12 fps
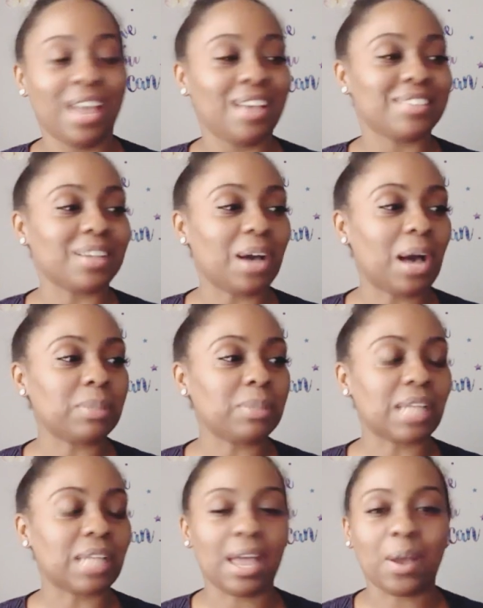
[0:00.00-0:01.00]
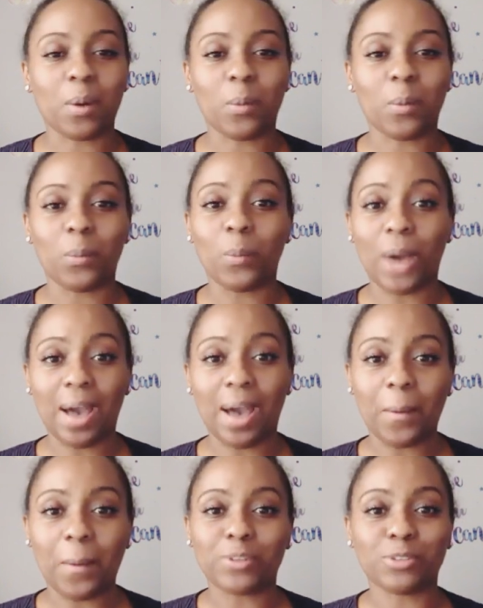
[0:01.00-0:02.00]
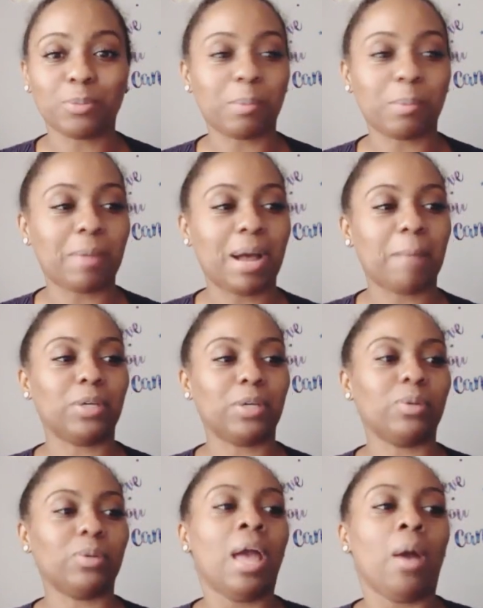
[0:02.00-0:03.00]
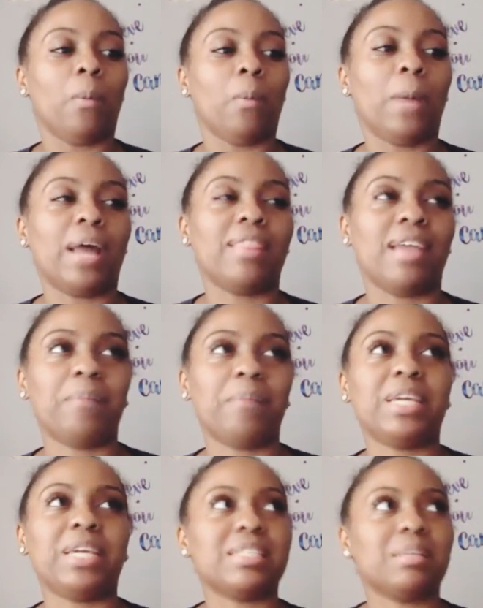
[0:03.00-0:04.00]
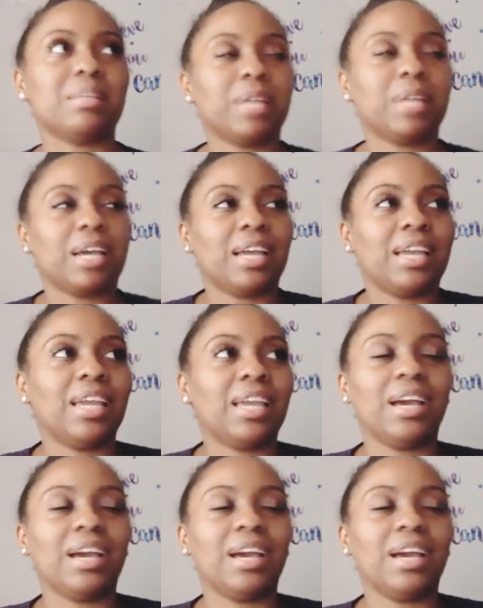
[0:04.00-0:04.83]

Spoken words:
So I was like, wow, super mind blown by that, because I'm like,